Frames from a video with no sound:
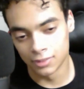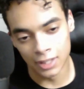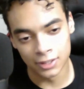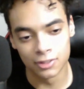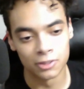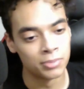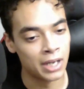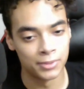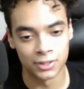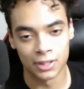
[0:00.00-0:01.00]
that's good. But
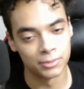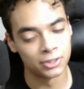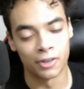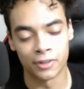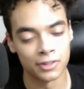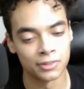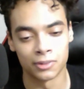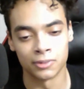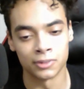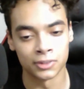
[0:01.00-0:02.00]
I'm just I'm just talking in
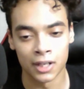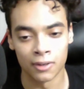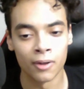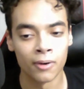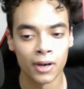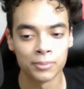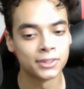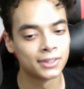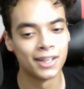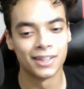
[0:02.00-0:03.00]
circles. I don't know. I'm just